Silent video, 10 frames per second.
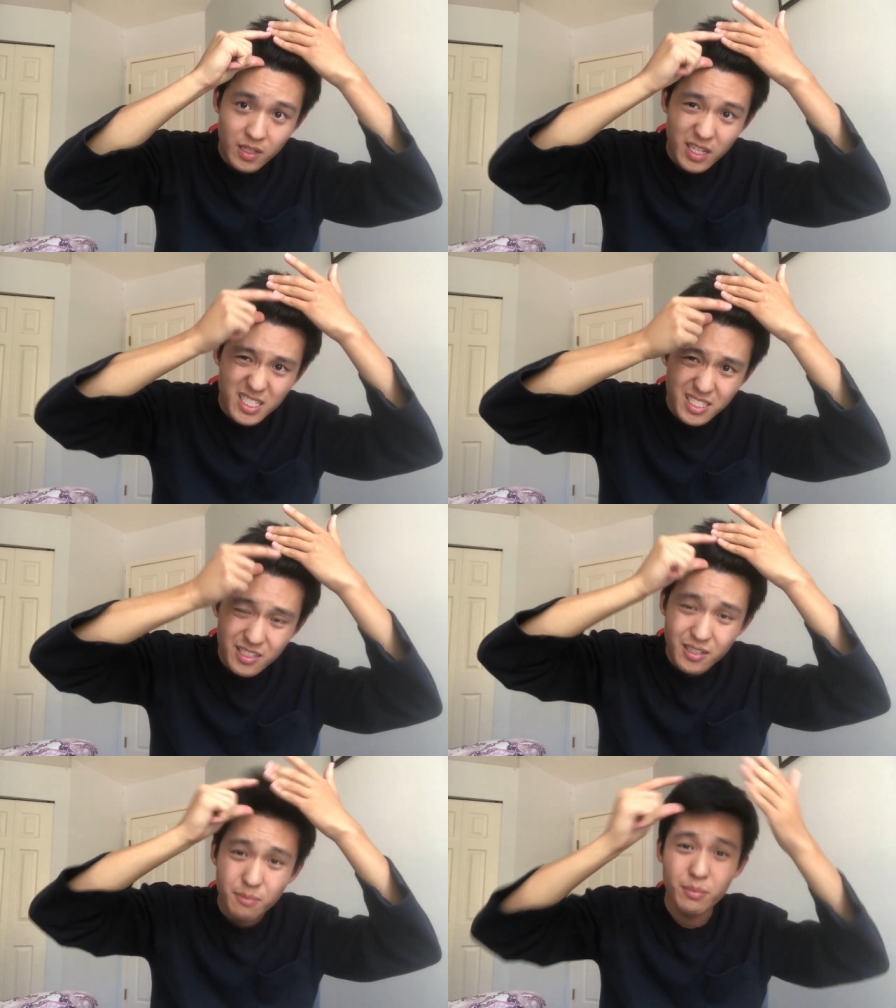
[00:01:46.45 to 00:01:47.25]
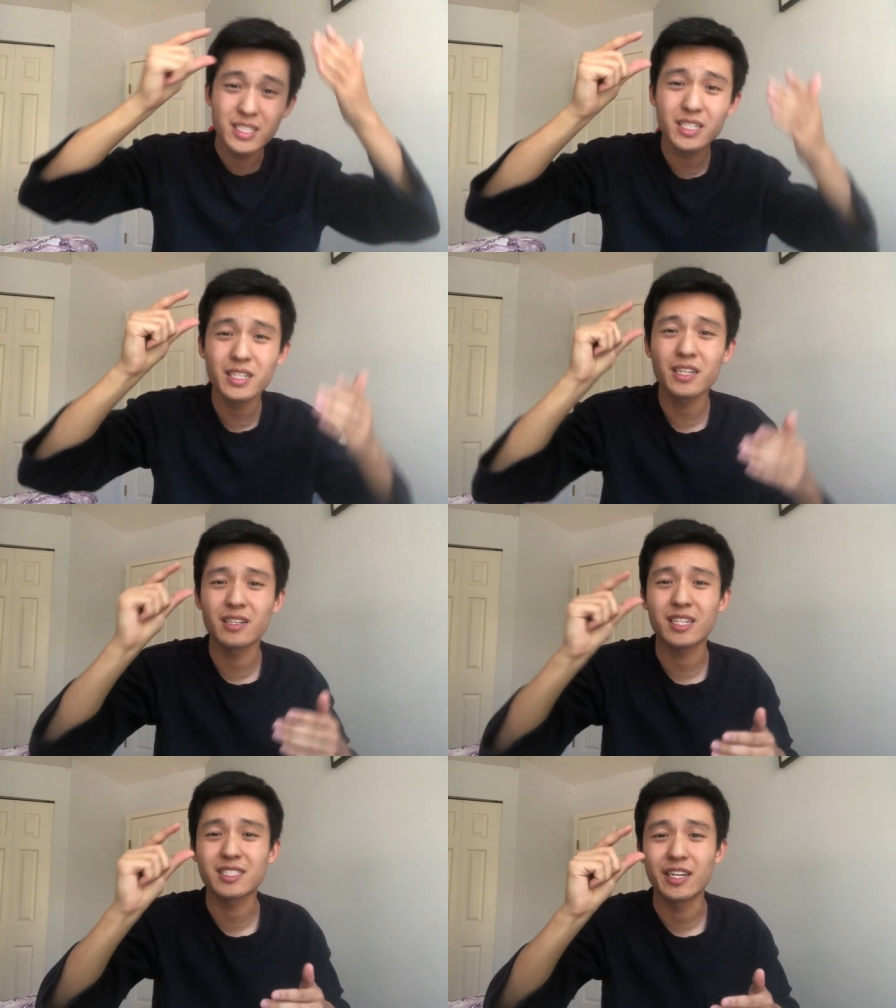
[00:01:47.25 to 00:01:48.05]
it's basically in
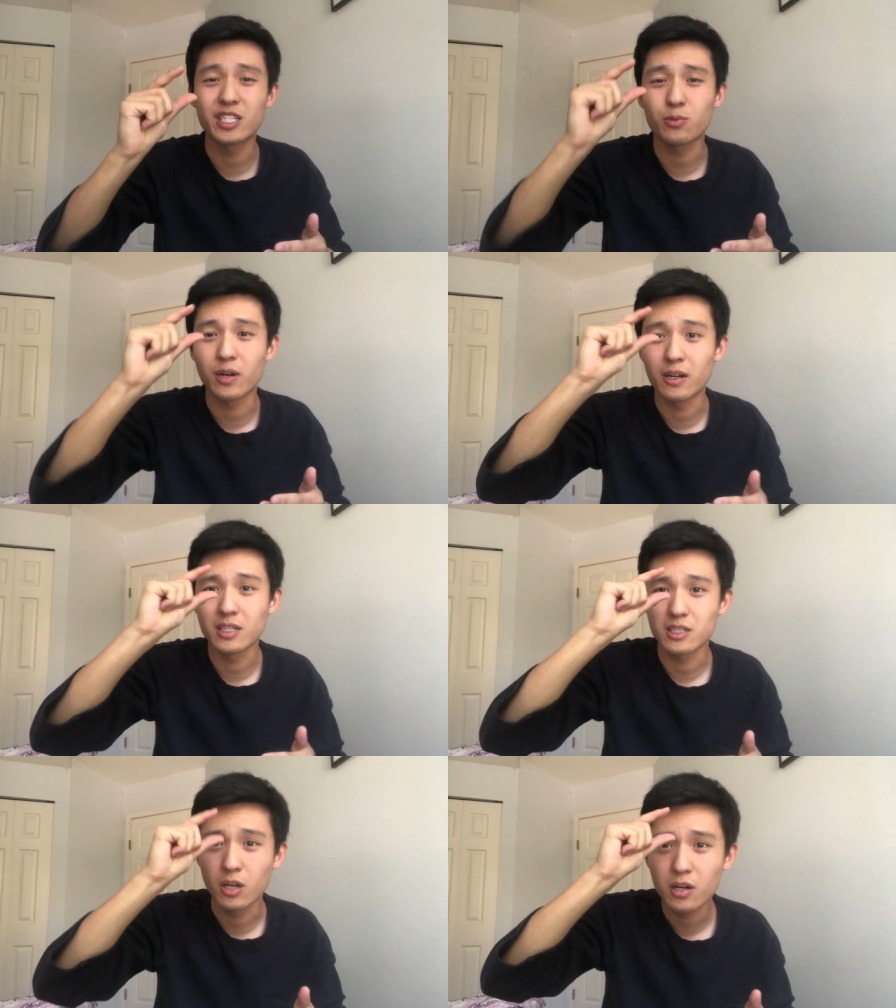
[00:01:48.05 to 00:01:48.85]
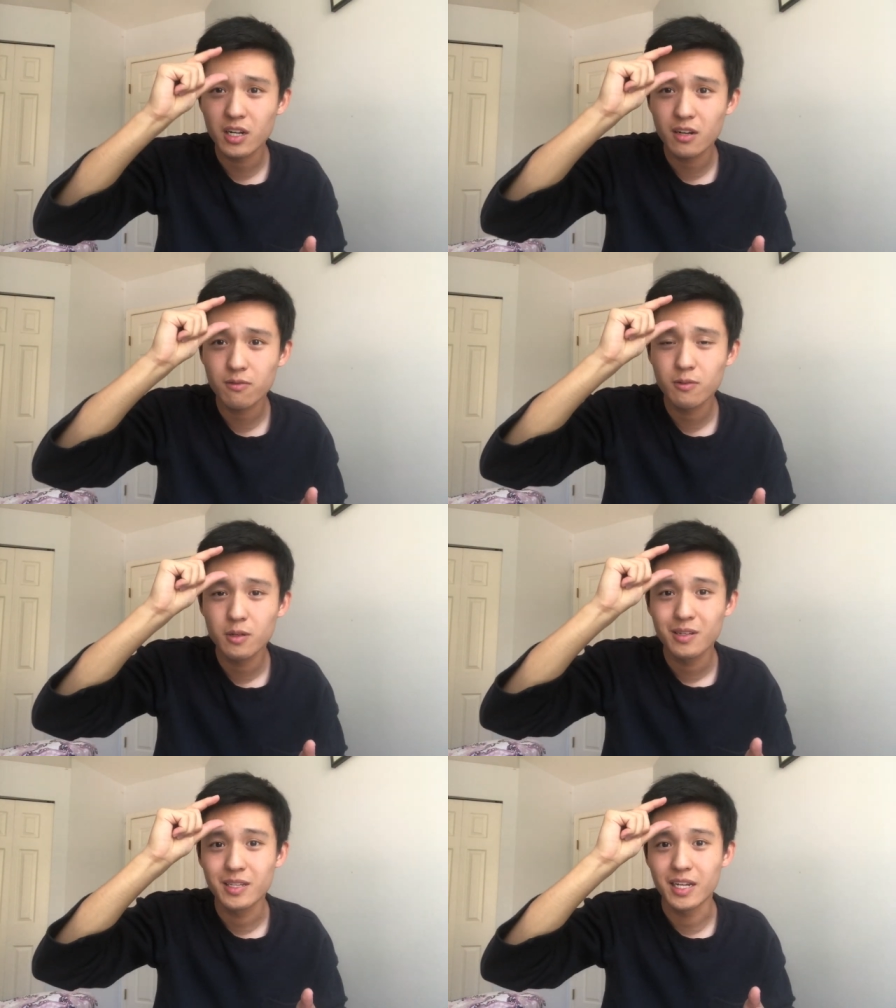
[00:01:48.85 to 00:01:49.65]
that stage where it's long enough
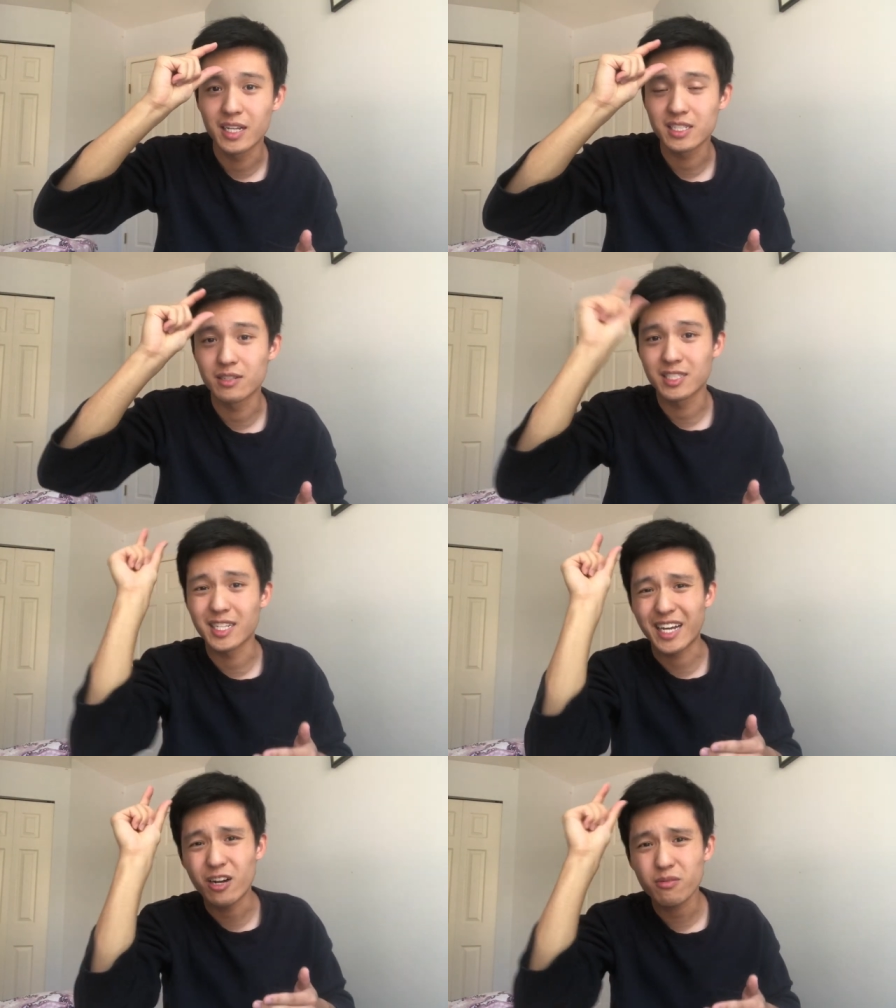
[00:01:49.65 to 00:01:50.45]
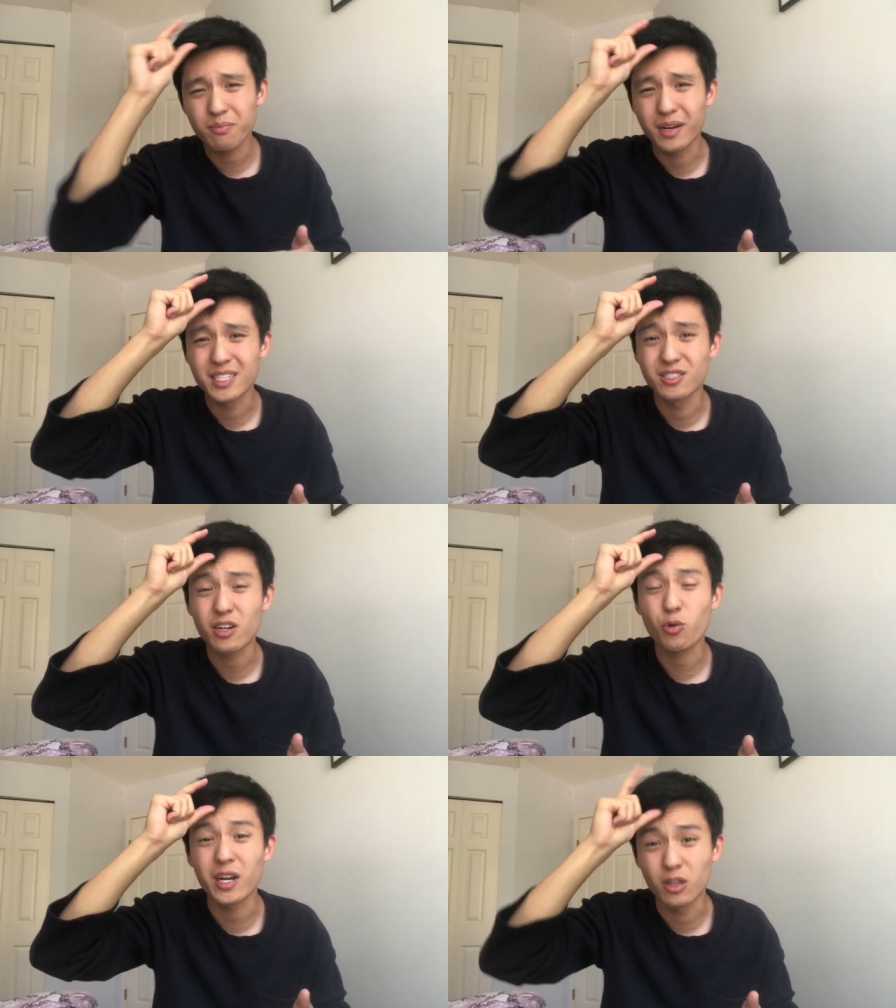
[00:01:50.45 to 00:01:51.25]
that it doesn't stick out, but it's
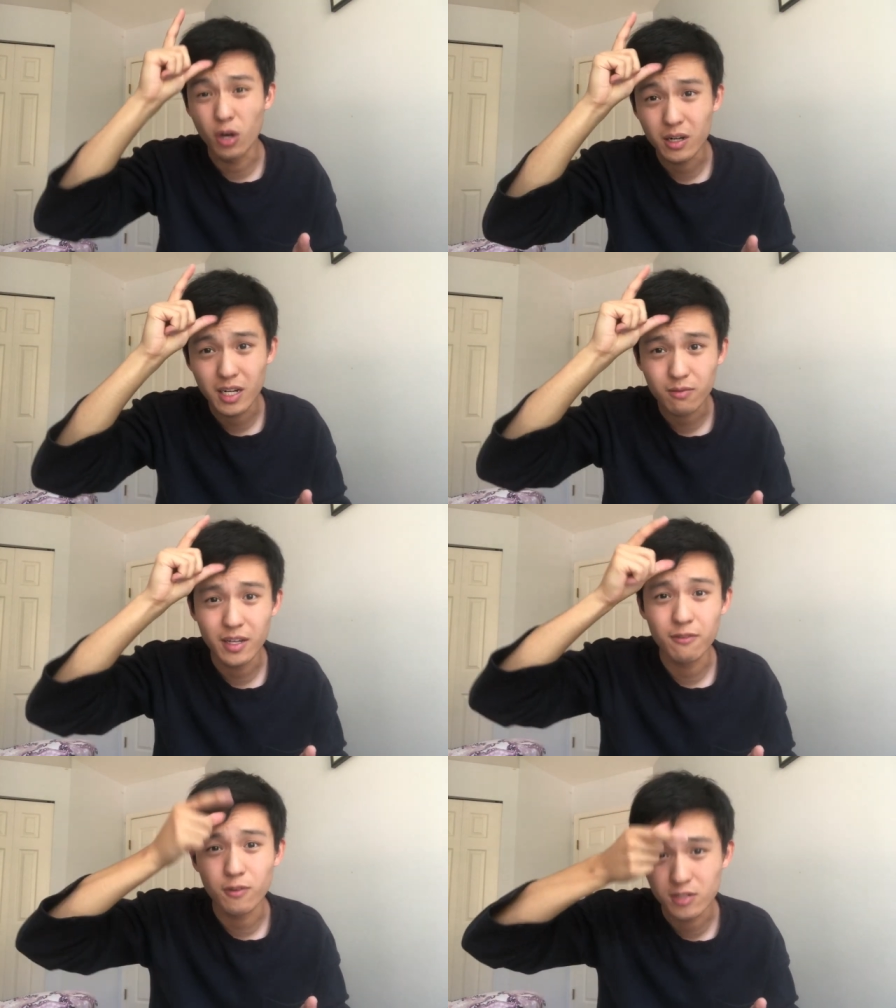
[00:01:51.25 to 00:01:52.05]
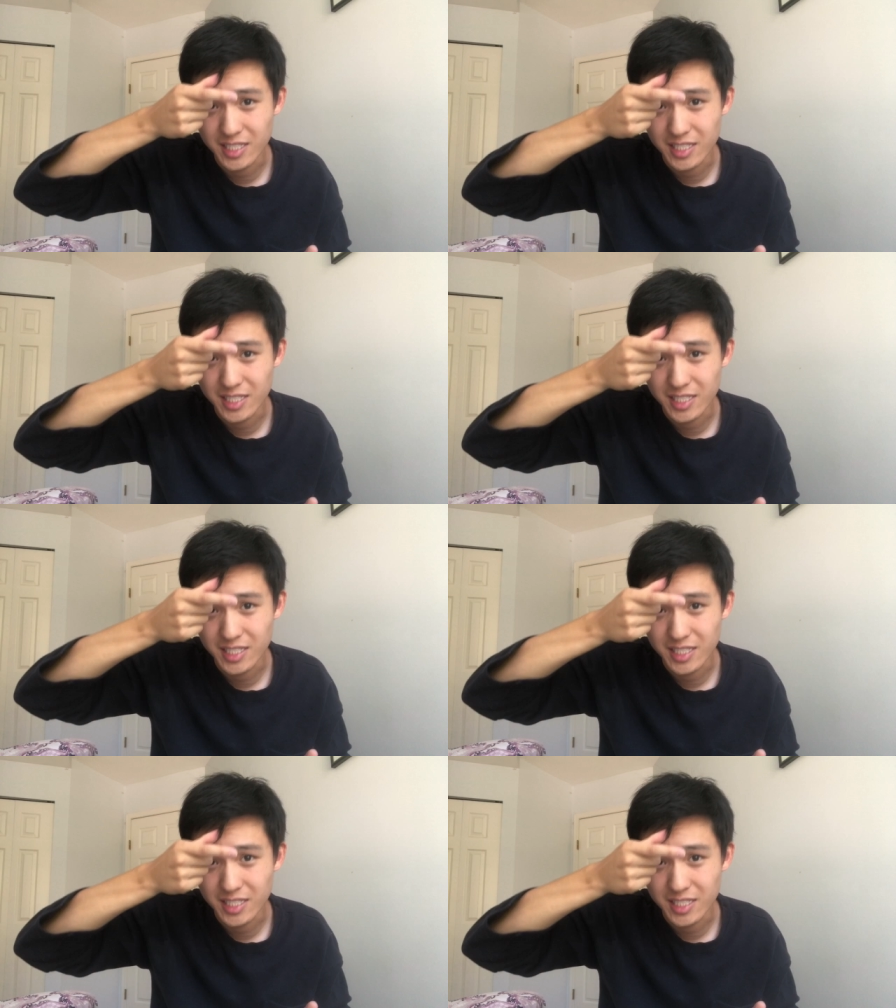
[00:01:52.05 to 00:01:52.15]
not quite long enough that it falls